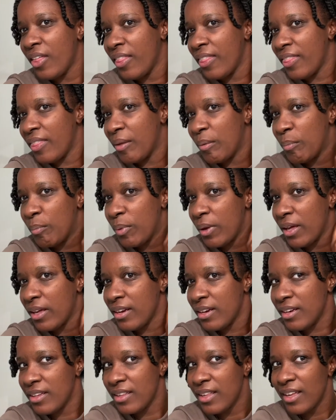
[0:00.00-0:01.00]
the
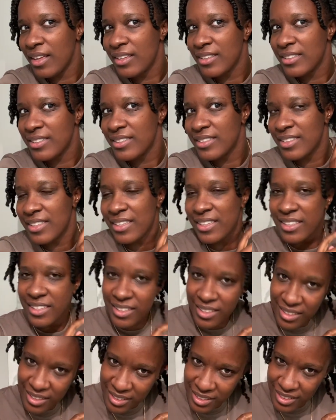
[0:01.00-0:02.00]
butter last
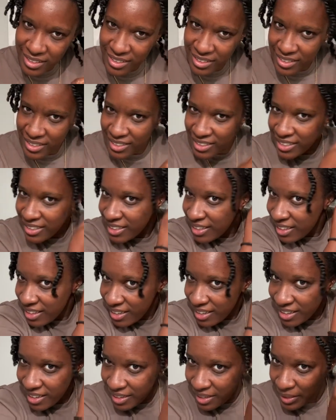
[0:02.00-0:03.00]
night.
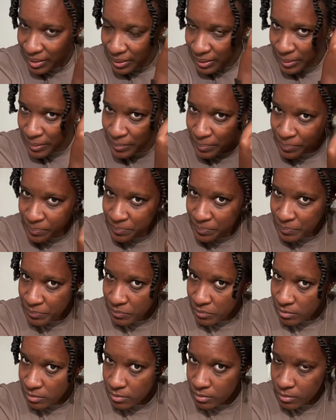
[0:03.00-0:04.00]
Um,
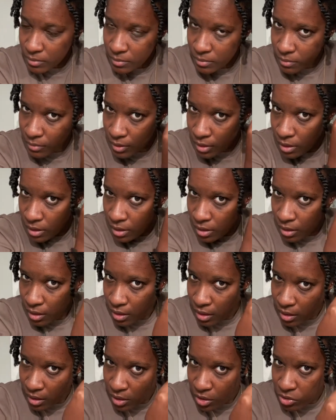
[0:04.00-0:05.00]

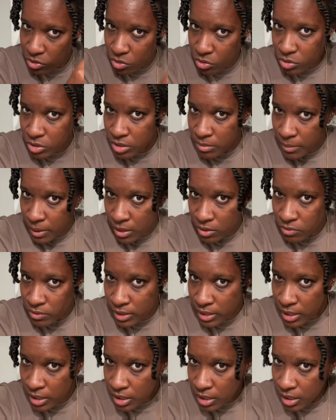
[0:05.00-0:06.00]
it smelled
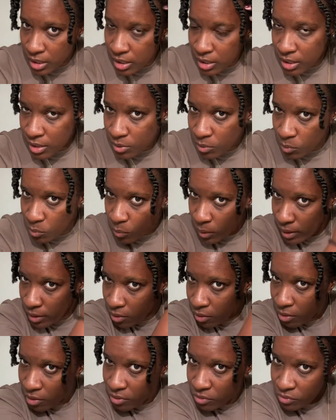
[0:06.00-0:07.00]
really good, went
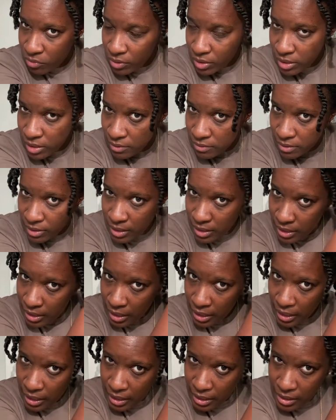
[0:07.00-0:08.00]
on really, really
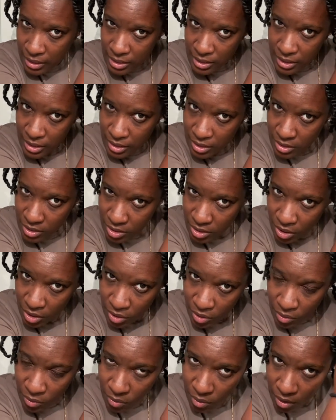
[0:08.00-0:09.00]
nice. And
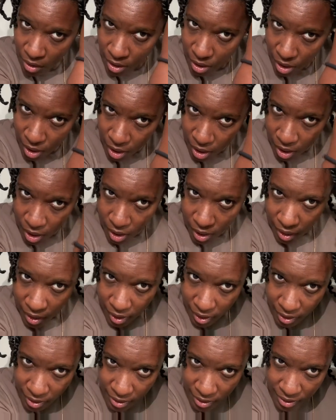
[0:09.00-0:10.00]
so
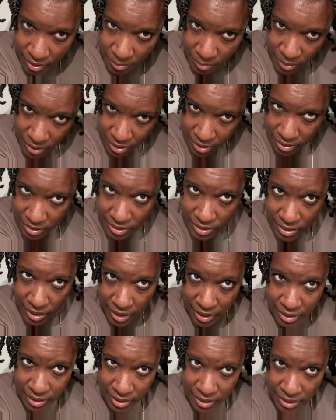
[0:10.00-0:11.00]
I'm
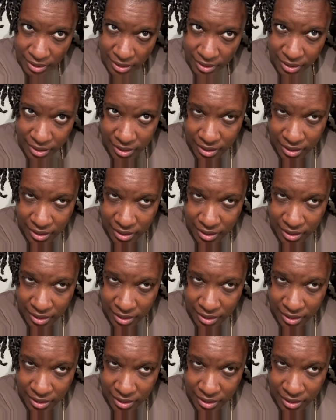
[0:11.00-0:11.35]
excited.